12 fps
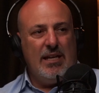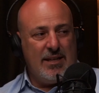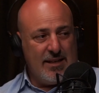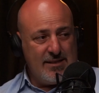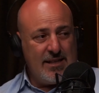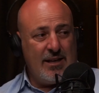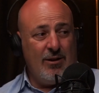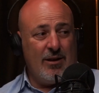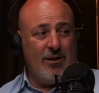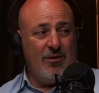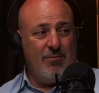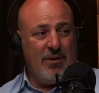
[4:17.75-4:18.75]
does sound like
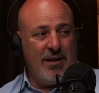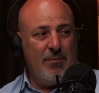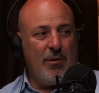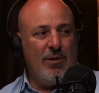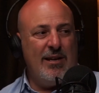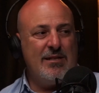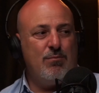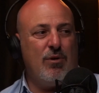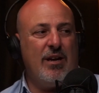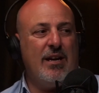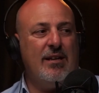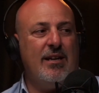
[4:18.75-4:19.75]
a lot of money, but let's
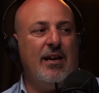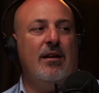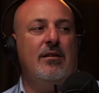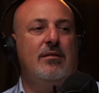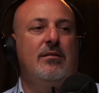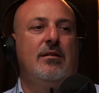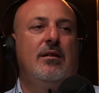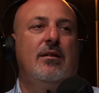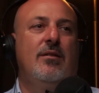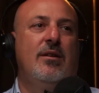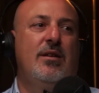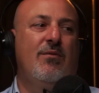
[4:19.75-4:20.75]
break it down to
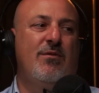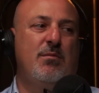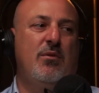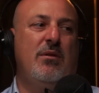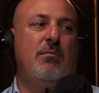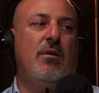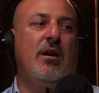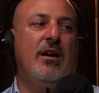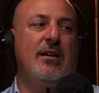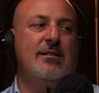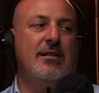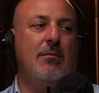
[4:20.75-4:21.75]
the difference between buying
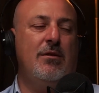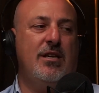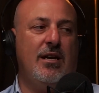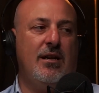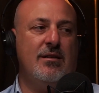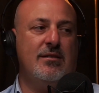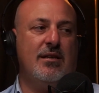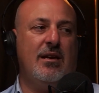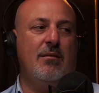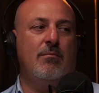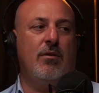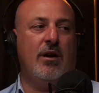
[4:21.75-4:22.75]
an established house
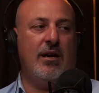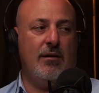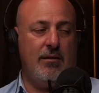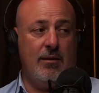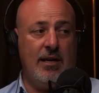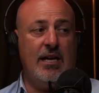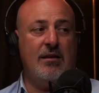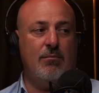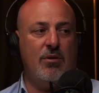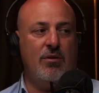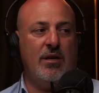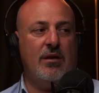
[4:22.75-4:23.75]
and buying land and
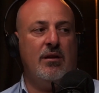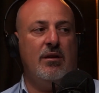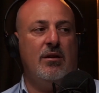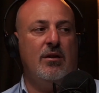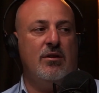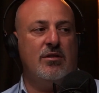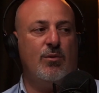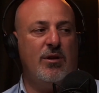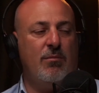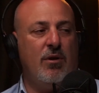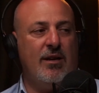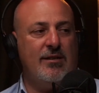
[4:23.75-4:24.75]
building. So when
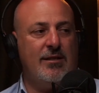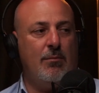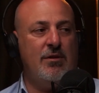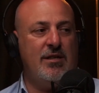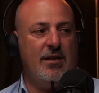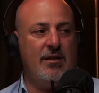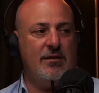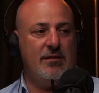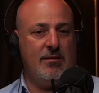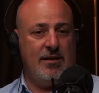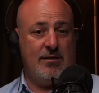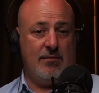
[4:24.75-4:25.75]
you're buying an established
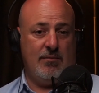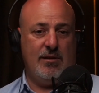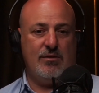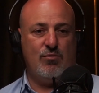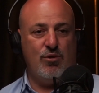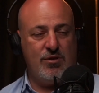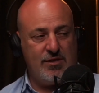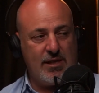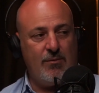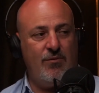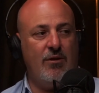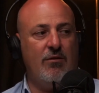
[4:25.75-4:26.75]
house, let's use the
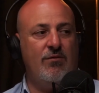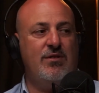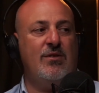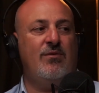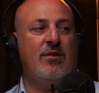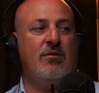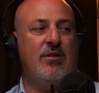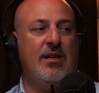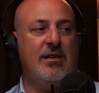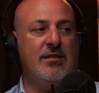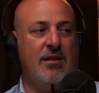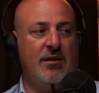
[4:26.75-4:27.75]
same figure of
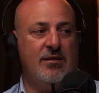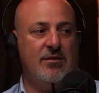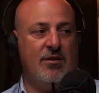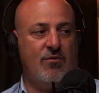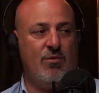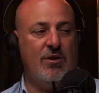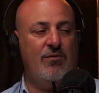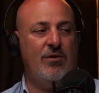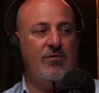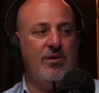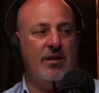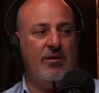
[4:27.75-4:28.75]
$700,000, so $350 and